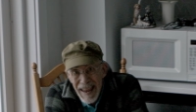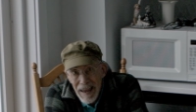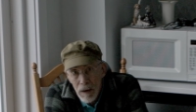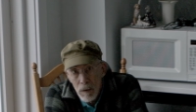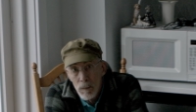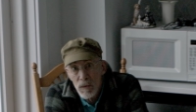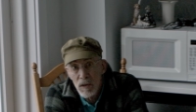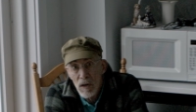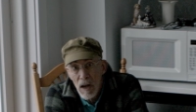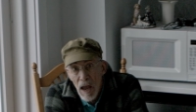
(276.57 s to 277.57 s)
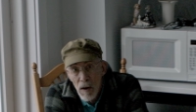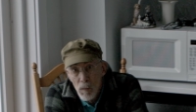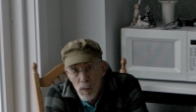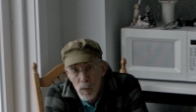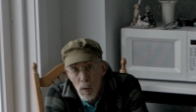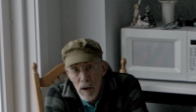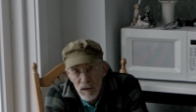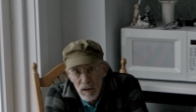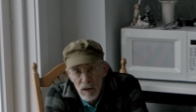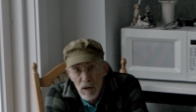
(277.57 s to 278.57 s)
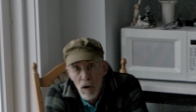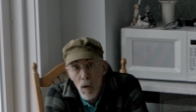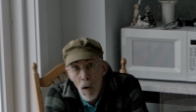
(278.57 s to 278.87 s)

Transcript: Adams and Edward Weston and